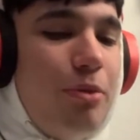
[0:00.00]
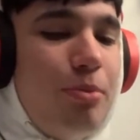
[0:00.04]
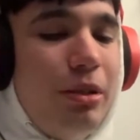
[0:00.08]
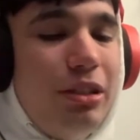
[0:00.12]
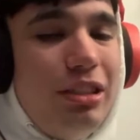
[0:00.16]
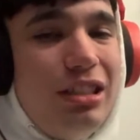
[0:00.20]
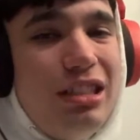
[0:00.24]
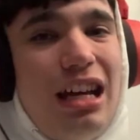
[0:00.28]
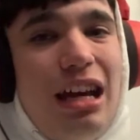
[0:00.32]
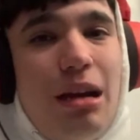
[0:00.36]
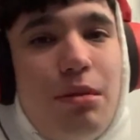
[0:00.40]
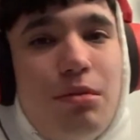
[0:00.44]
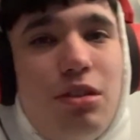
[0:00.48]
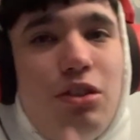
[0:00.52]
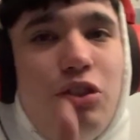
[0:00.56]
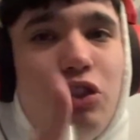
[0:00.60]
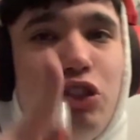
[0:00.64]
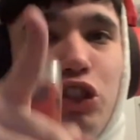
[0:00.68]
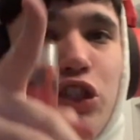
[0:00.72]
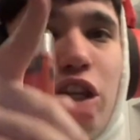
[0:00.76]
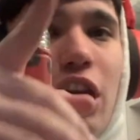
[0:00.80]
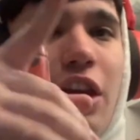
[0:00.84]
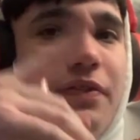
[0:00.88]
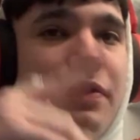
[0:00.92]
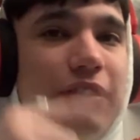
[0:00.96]
puts an absolute
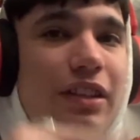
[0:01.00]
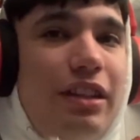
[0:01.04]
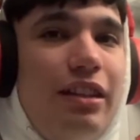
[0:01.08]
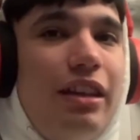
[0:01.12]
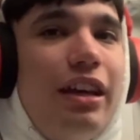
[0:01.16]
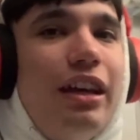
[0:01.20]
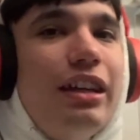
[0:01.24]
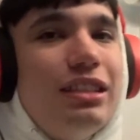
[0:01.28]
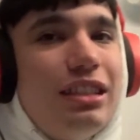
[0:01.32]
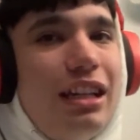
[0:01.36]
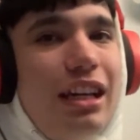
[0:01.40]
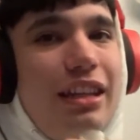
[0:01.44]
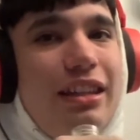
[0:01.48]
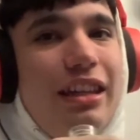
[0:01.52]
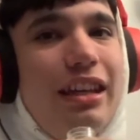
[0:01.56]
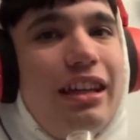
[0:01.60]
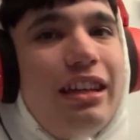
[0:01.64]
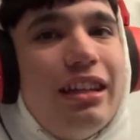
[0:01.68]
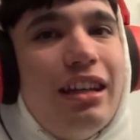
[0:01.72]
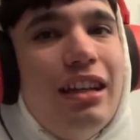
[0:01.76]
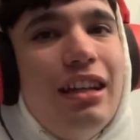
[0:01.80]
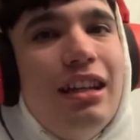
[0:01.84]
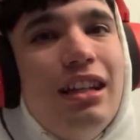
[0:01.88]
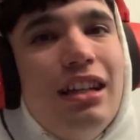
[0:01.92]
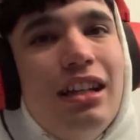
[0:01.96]
shift in this, I
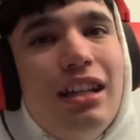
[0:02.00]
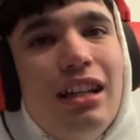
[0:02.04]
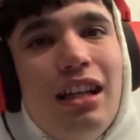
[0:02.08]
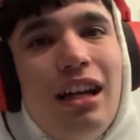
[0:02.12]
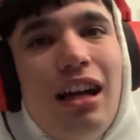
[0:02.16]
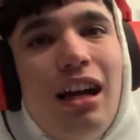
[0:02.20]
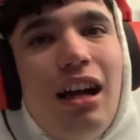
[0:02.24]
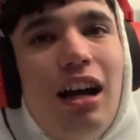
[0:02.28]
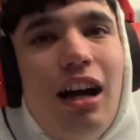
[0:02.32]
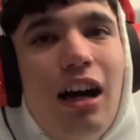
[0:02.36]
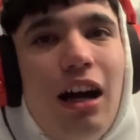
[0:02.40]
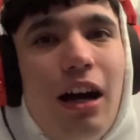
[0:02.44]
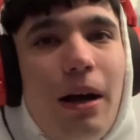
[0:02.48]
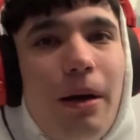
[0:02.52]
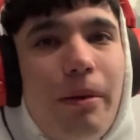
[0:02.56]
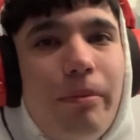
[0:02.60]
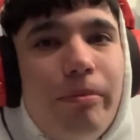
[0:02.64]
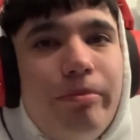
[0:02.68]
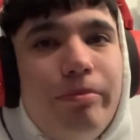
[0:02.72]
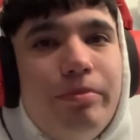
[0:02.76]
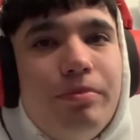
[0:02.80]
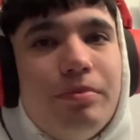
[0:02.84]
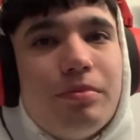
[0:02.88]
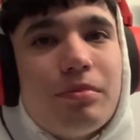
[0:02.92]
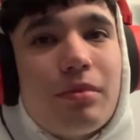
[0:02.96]
think.
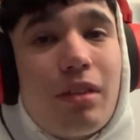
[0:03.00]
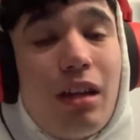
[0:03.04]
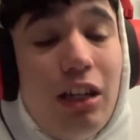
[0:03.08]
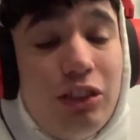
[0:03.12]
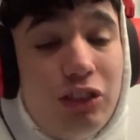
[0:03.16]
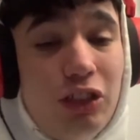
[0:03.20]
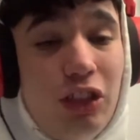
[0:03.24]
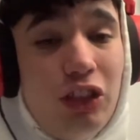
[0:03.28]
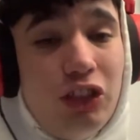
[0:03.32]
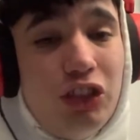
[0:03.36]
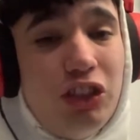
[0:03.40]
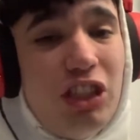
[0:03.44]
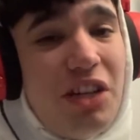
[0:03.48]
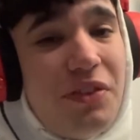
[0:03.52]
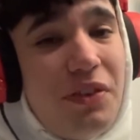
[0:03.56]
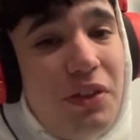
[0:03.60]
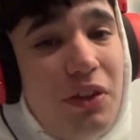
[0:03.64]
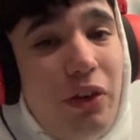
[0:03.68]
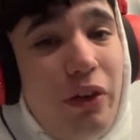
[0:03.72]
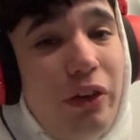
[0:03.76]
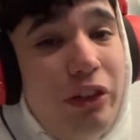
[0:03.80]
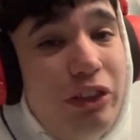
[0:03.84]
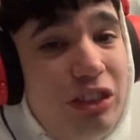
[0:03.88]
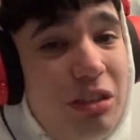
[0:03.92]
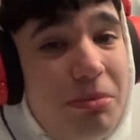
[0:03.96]
And so does Jennifer
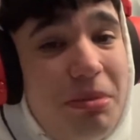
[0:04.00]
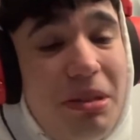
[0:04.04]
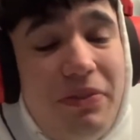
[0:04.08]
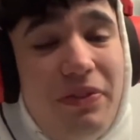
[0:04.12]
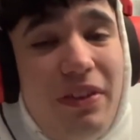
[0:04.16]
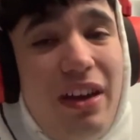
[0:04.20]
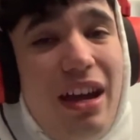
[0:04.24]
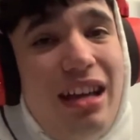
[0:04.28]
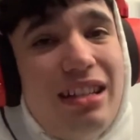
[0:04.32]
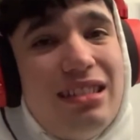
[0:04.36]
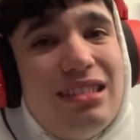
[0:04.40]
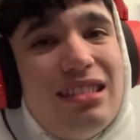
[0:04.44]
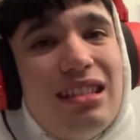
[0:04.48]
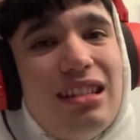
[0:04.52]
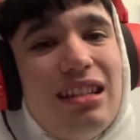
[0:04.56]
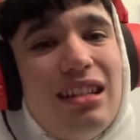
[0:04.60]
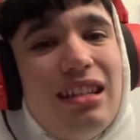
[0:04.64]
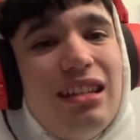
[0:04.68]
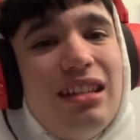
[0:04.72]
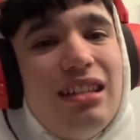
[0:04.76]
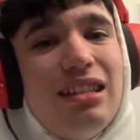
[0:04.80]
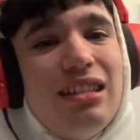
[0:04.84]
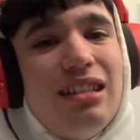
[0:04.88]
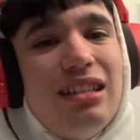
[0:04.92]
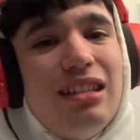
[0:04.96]
Lawrence, to be fair to
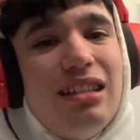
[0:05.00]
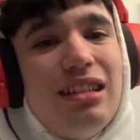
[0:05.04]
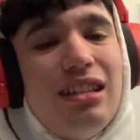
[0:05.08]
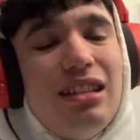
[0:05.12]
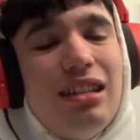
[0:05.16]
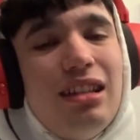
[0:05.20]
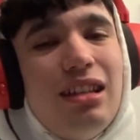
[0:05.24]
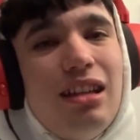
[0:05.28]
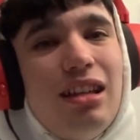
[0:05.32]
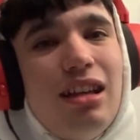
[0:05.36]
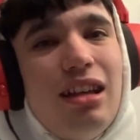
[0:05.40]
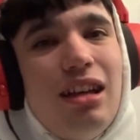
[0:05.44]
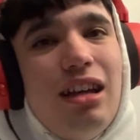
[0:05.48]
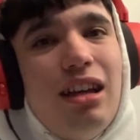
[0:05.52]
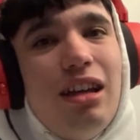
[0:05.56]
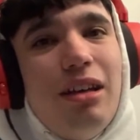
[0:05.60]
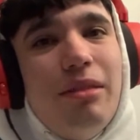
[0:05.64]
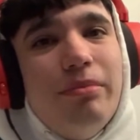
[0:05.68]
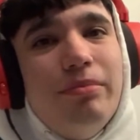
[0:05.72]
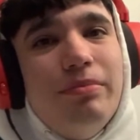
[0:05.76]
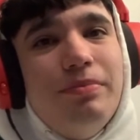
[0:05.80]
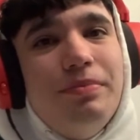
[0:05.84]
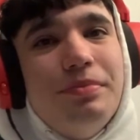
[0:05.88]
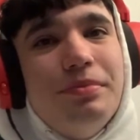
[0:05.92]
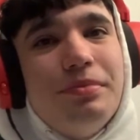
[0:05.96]
her.
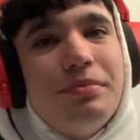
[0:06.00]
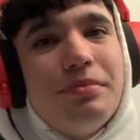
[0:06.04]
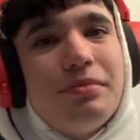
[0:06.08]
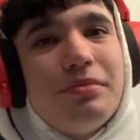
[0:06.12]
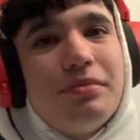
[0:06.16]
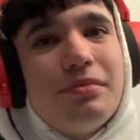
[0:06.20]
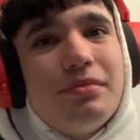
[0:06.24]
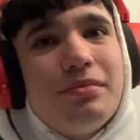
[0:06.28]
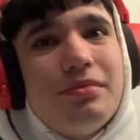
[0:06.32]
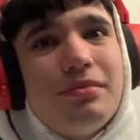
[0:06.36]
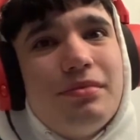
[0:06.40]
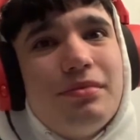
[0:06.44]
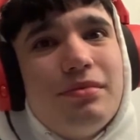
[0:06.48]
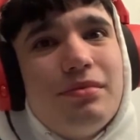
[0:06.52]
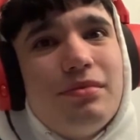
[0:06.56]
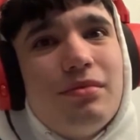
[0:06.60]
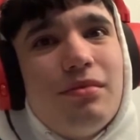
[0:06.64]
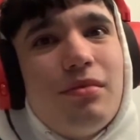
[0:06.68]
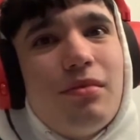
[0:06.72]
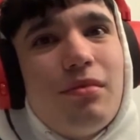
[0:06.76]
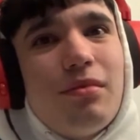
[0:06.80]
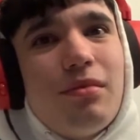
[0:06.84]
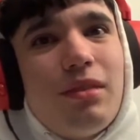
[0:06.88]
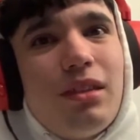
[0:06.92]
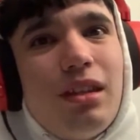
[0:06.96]

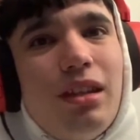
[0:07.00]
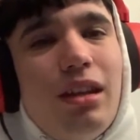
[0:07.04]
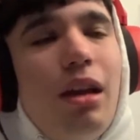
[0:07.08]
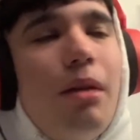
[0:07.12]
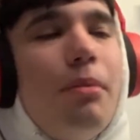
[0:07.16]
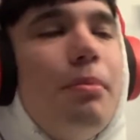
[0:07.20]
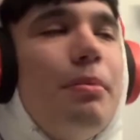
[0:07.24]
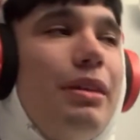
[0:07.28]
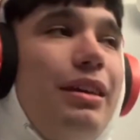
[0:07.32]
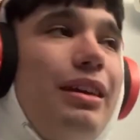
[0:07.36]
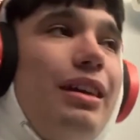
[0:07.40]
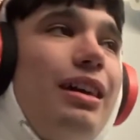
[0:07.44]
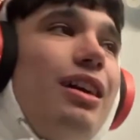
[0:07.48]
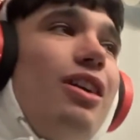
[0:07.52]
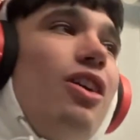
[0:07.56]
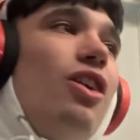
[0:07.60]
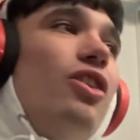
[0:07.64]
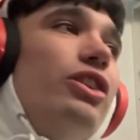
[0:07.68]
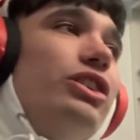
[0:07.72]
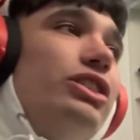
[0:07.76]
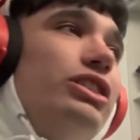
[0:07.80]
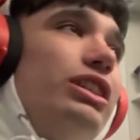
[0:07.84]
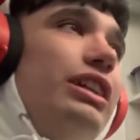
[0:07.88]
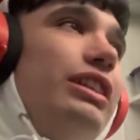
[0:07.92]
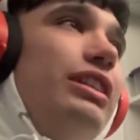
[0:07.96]
But yeah,
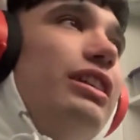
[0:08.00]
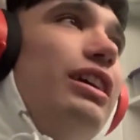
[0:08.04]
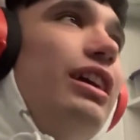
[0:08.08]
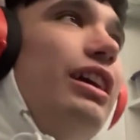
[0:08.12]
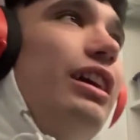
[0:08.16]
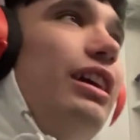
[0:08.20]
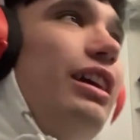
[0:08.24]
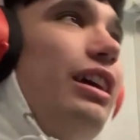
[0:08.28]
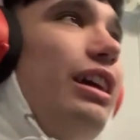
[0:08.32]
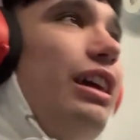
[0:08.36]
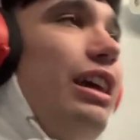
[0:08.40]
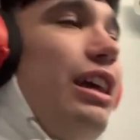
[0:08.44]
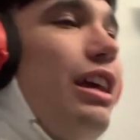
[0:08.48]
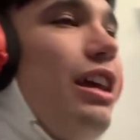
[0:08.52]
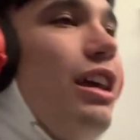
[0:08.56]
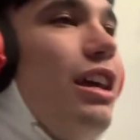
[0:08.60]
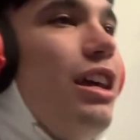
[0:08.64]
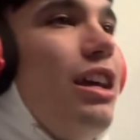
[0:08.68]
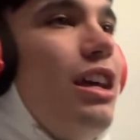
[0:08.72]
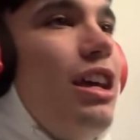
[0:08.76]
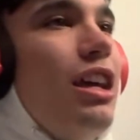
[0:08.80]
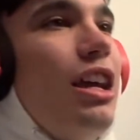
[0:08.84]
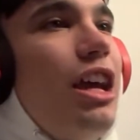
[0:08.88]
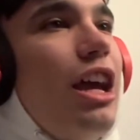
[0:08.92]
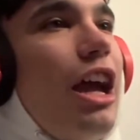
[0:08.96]
honestly,
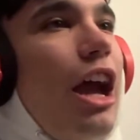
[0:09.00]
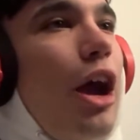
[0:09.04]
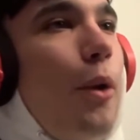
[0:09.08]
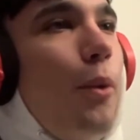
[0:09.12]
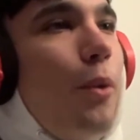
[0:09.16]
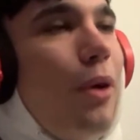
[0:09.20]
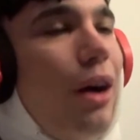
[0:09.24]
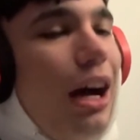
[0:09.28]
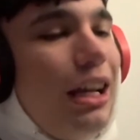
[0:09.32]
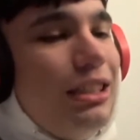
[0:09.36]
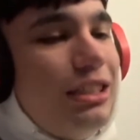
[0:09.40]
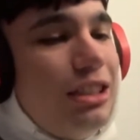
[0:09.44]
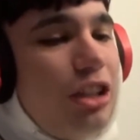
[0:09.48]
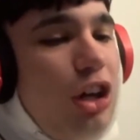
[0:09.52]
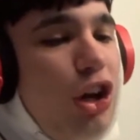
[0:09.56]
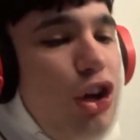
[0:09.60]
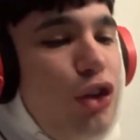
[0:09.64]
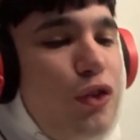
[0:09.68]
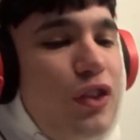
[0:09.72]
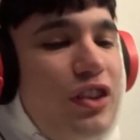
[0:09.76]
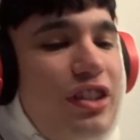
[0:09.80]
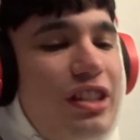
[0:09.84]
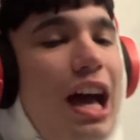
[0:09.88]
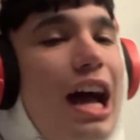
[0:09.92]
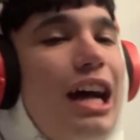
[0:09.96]
as it goes
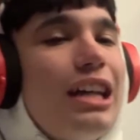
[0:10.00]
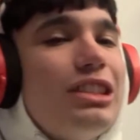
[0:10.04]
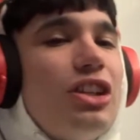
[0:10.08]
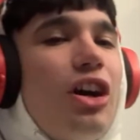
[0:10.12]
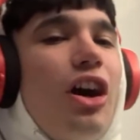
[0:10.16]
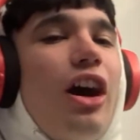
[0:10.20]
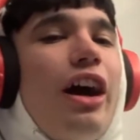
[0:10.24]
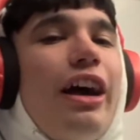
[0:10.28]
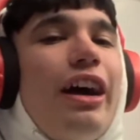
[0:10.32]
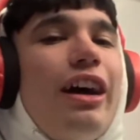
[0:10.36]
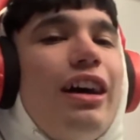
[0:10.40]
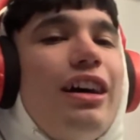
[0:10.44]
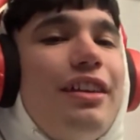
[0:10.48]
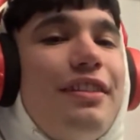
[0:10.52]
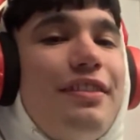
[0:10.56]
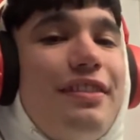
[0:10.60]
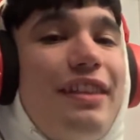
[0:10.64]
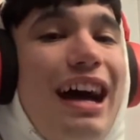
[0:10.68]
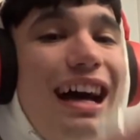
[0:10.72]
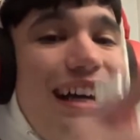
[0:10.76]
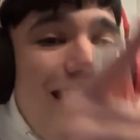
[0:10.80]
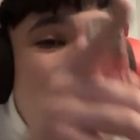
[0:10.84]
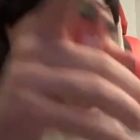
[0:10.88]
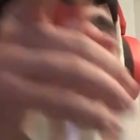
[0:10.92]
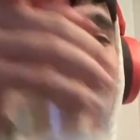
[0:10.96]
for satire,
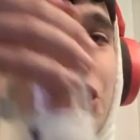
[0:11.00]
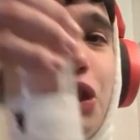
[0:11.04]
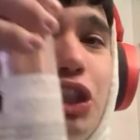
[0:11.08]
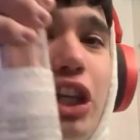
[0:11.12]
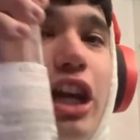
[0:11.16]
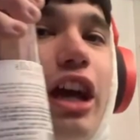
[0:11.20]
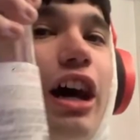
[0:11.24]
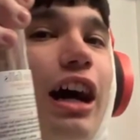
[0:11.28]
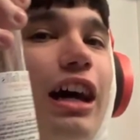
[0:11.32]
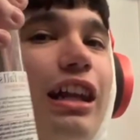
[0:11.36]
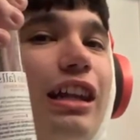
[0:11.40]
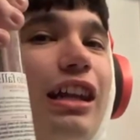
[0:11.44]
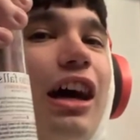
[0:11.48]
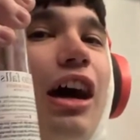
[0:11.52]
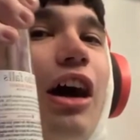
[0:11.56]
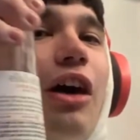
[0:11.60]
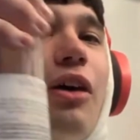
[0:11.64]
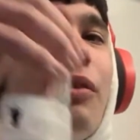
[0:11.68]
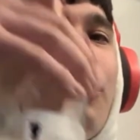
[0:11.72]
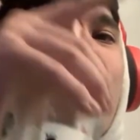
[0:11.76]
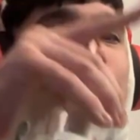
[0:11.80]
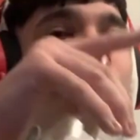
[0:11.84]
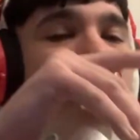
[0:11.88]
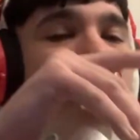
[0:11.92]
that's the shit I love.